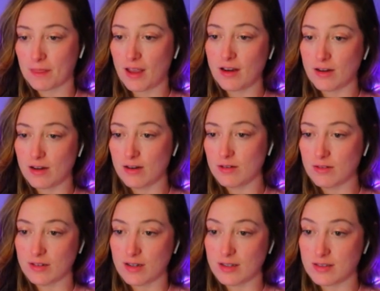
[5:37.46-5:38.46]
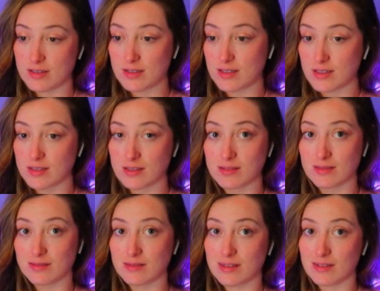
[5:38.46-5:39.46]
They know it's
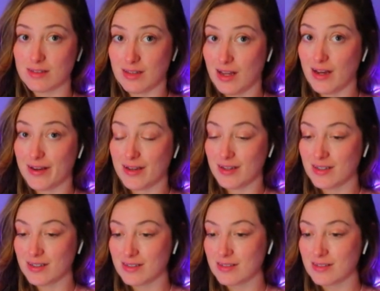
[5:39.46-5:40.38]
a lie.